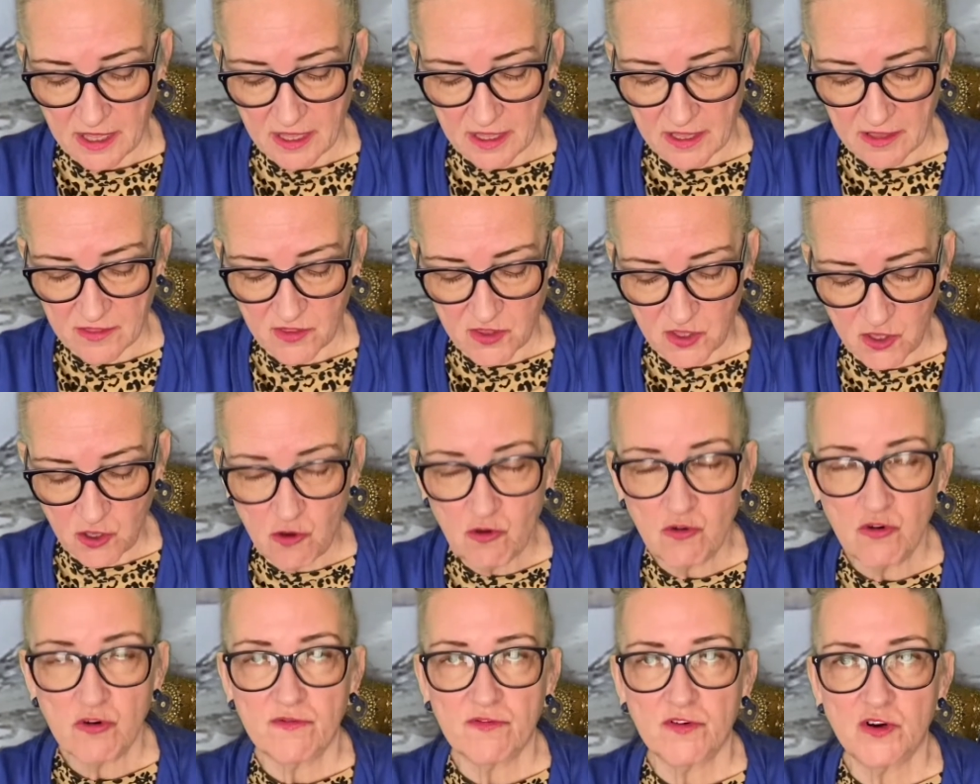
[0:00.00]
the
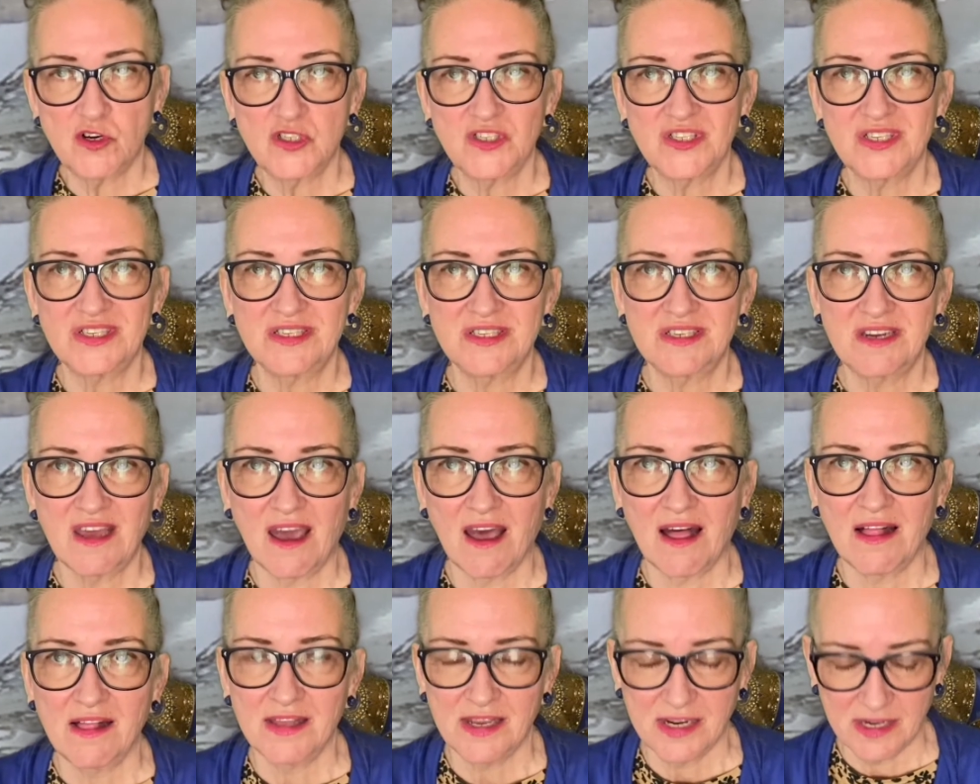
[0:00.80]
universe is
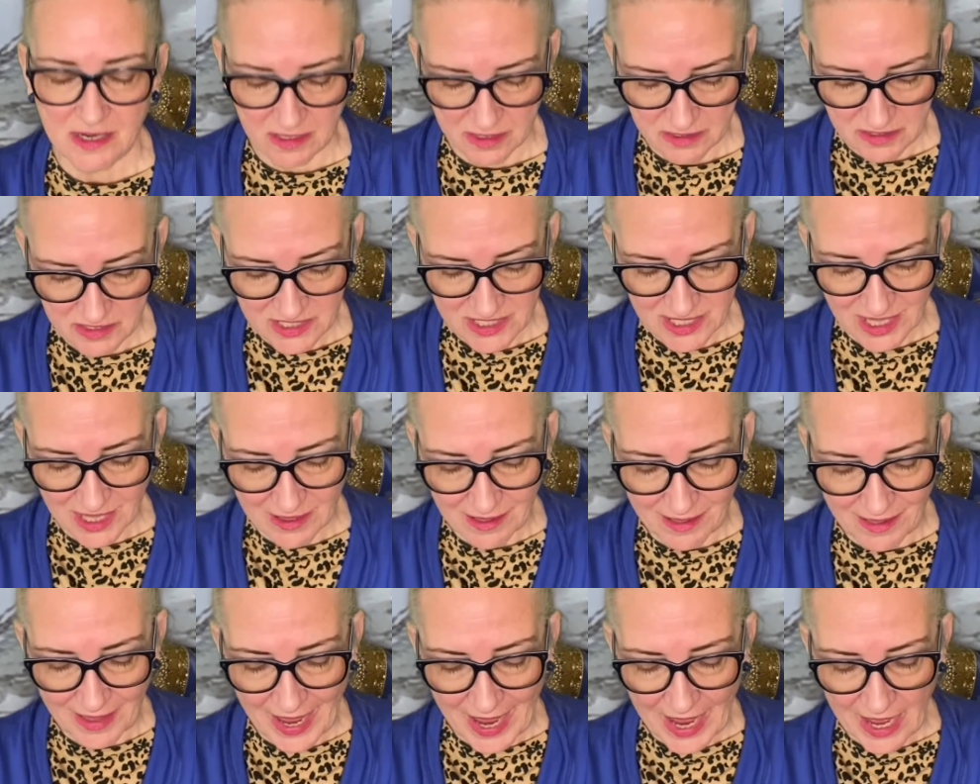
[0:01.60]
telling us that
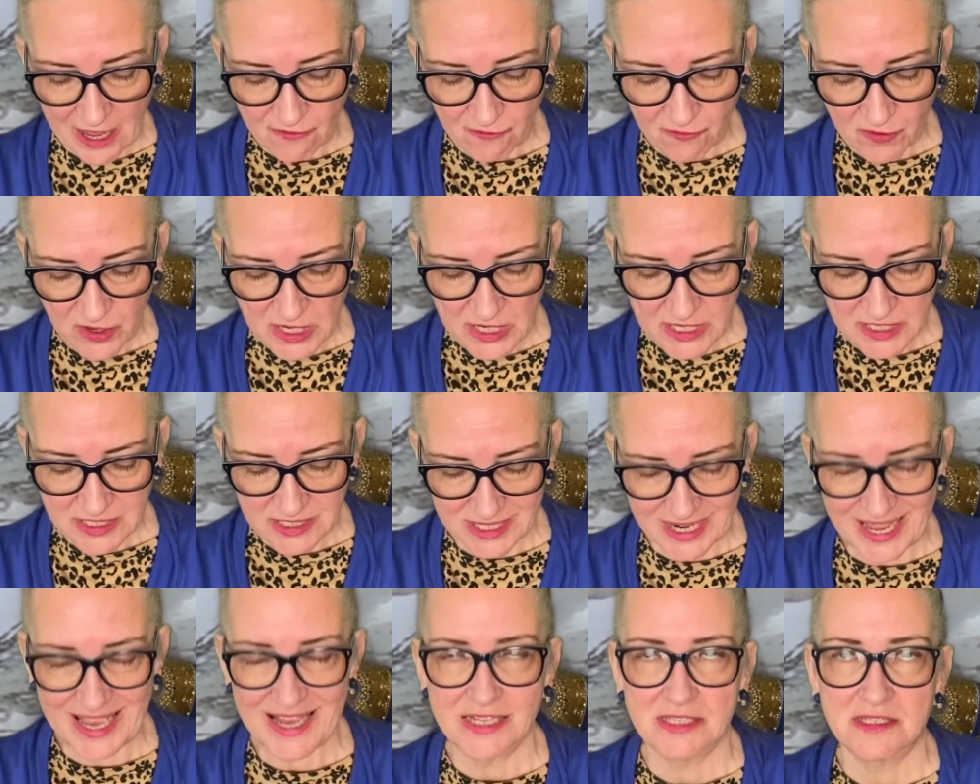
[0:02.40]
laughing and
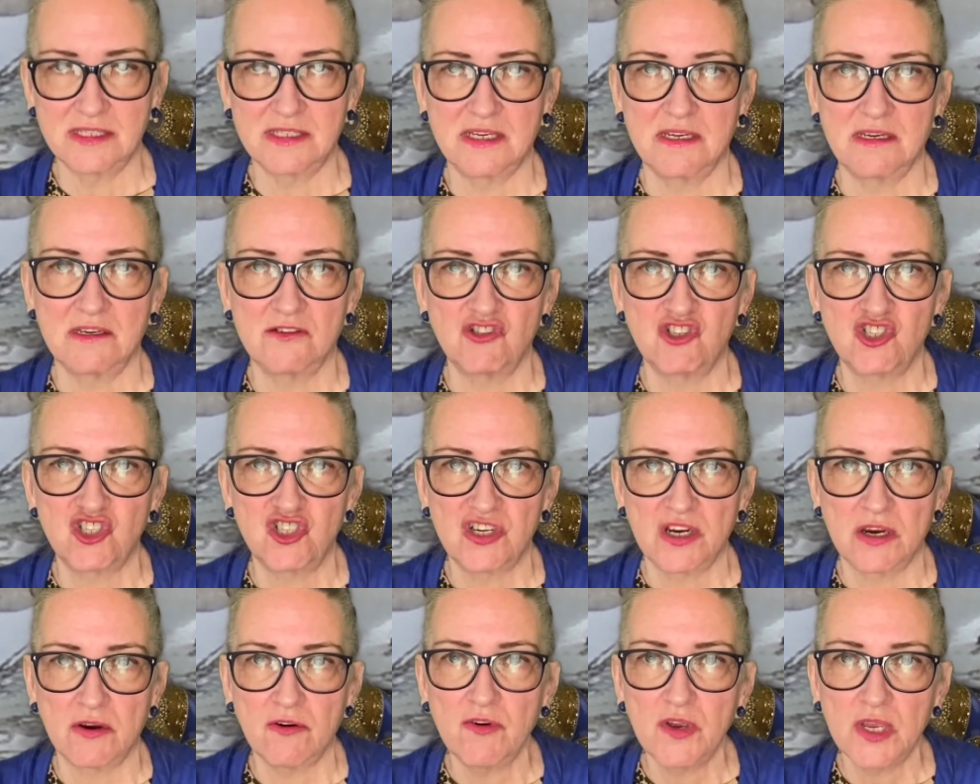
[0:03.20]
dancing and
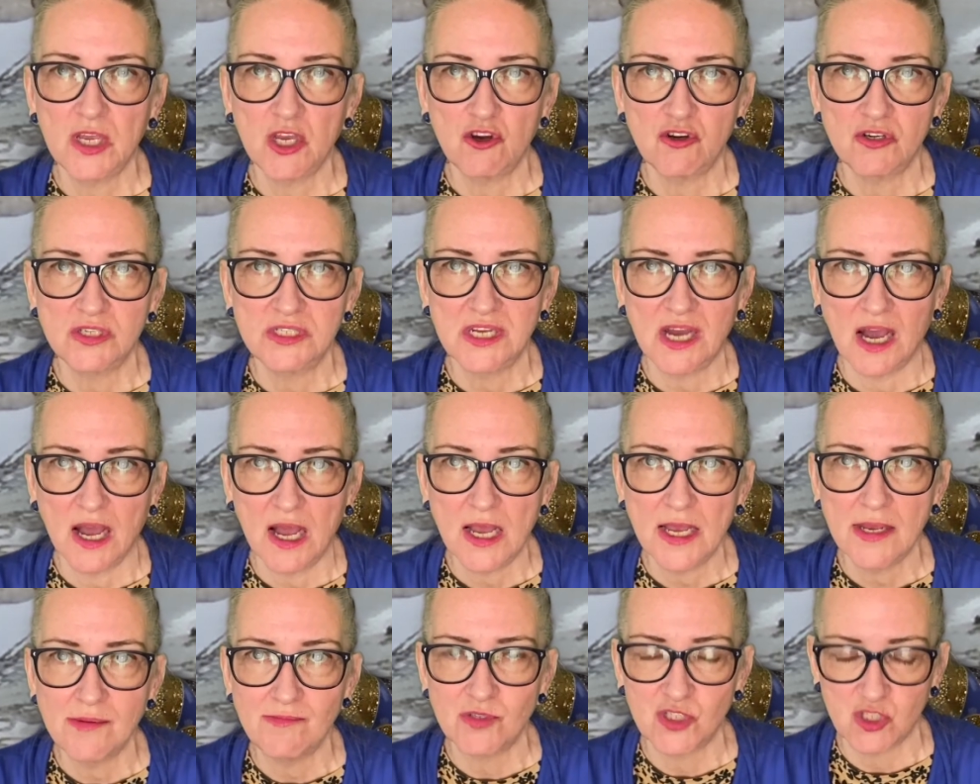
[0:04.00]
sharing good
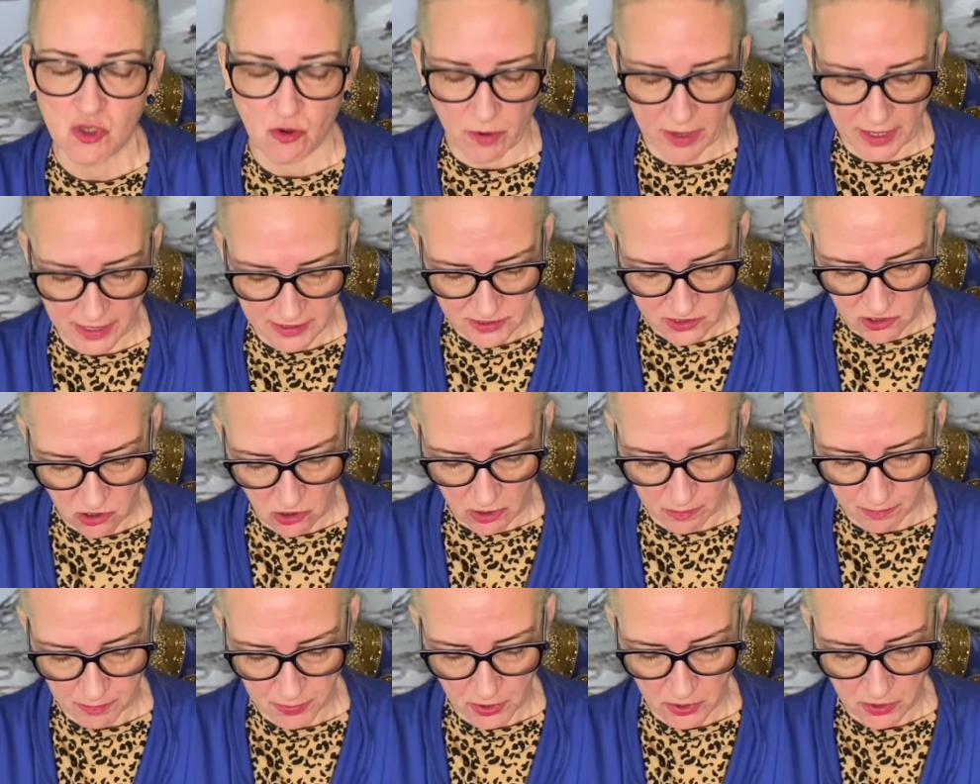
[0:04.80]
times,
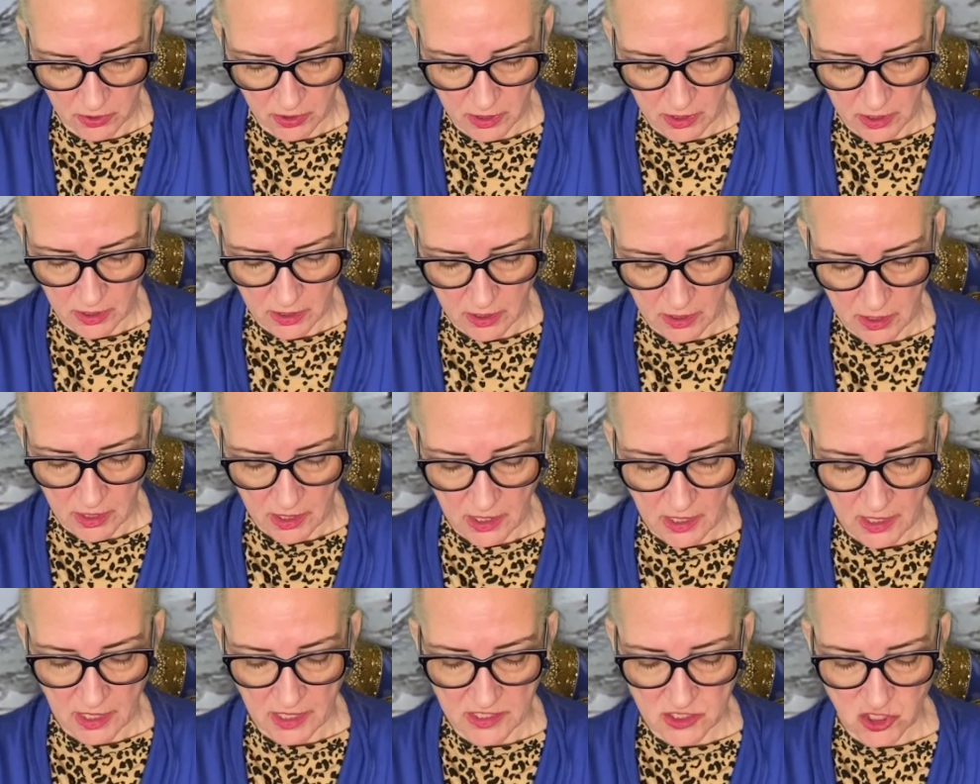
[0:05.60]
grasshopper,
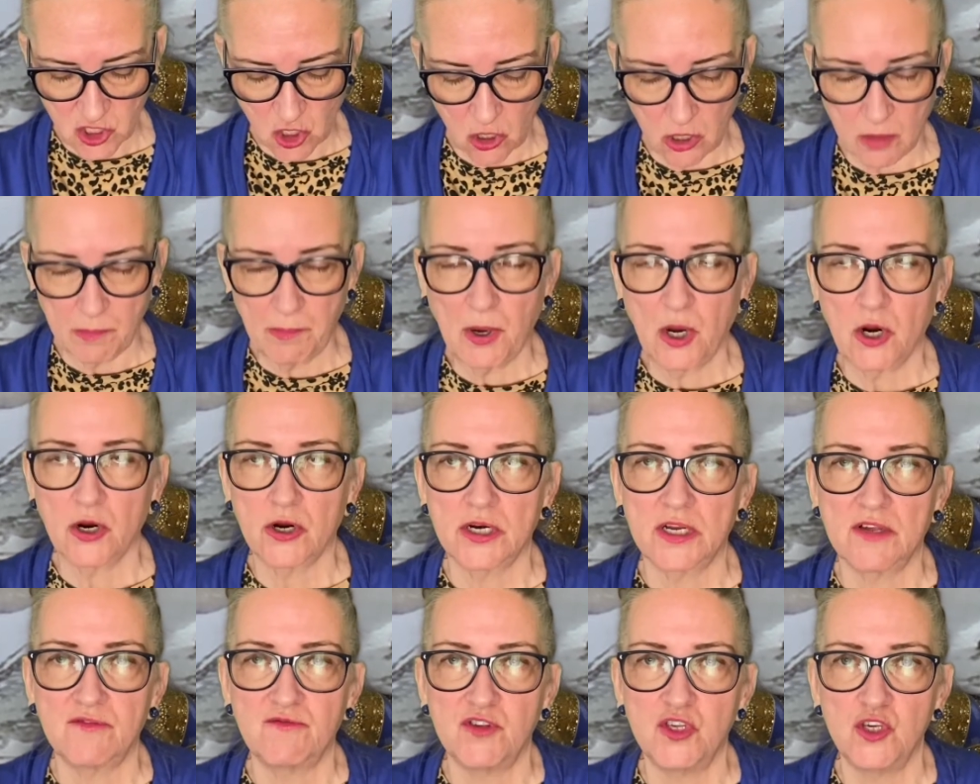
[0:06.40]
is all
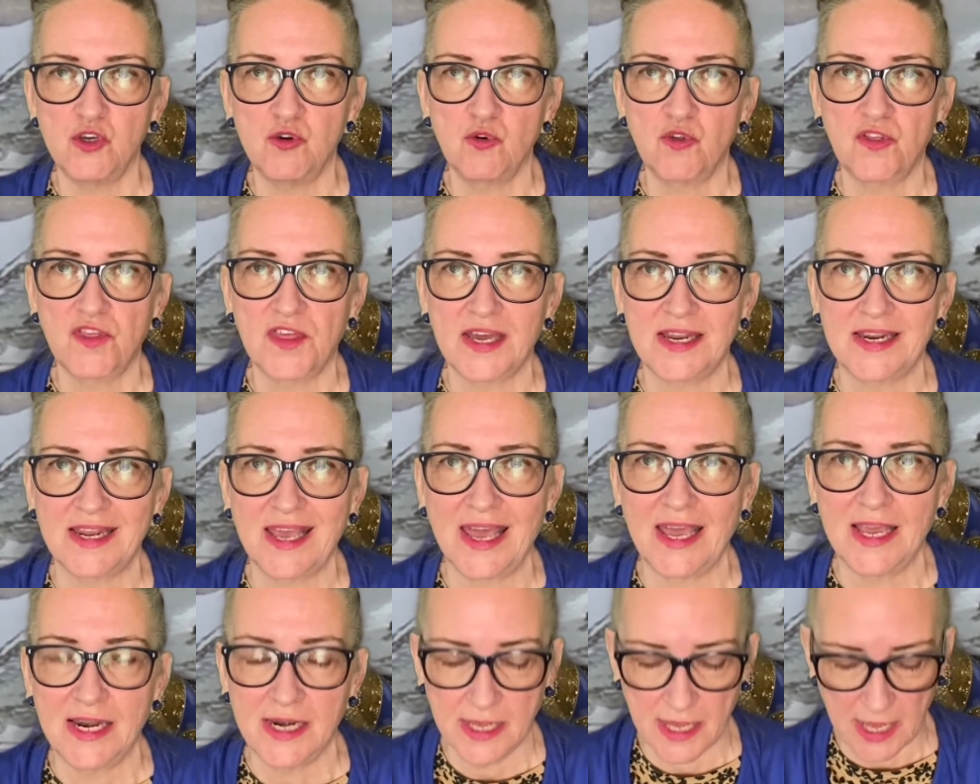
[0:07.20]
part of youth at
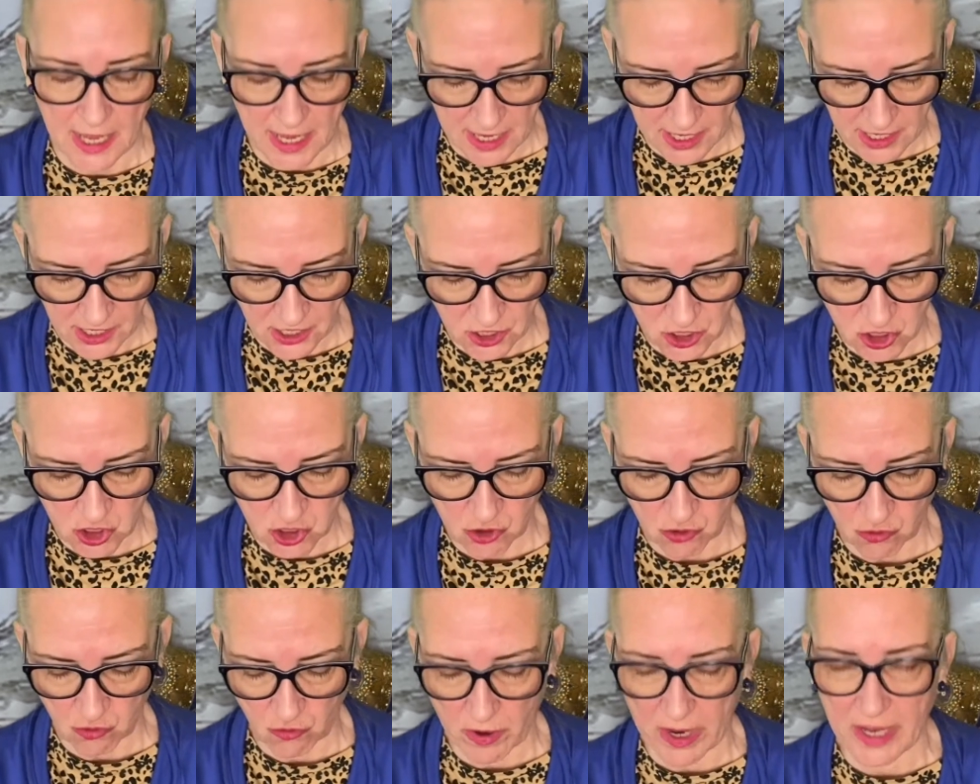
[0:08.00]
any age,
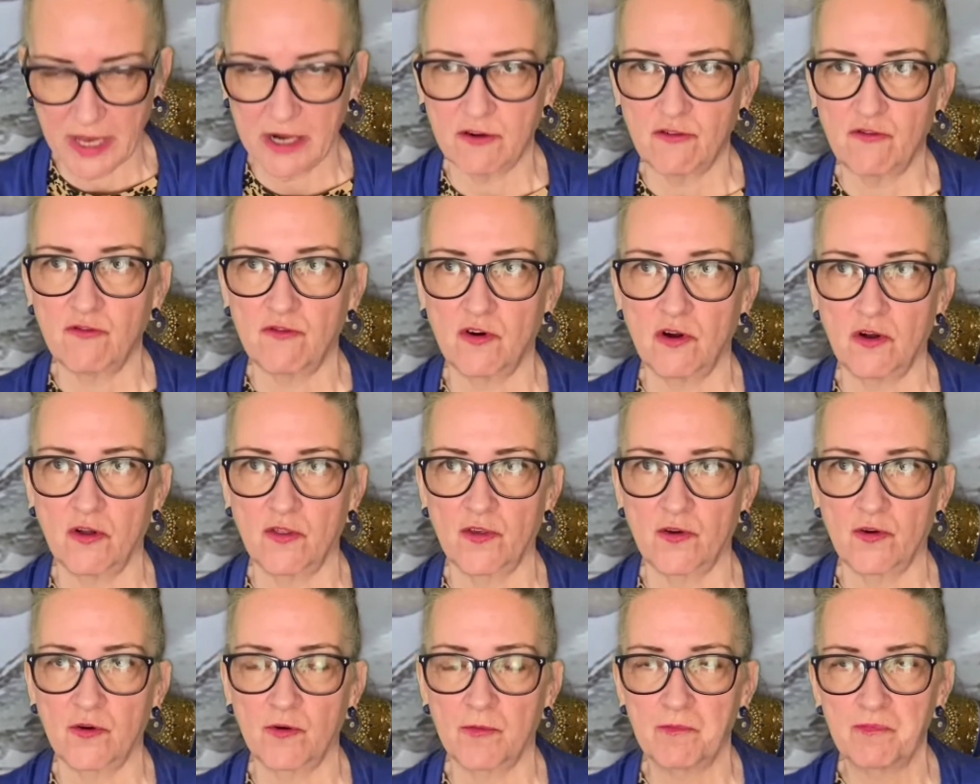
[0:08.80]

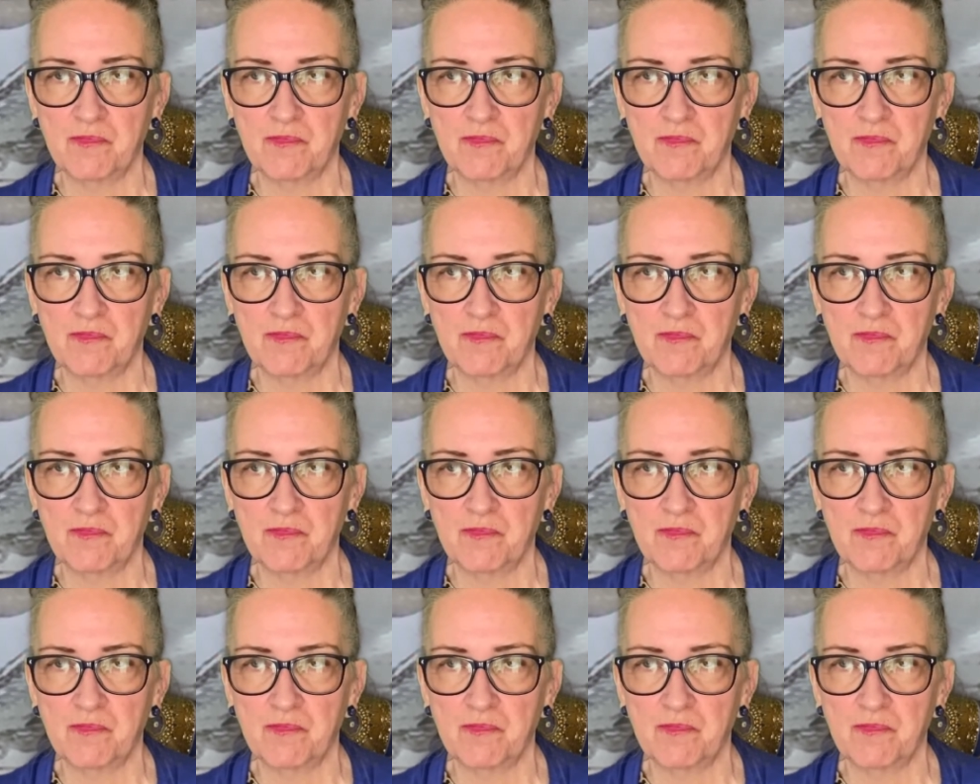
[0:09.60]
grandfather.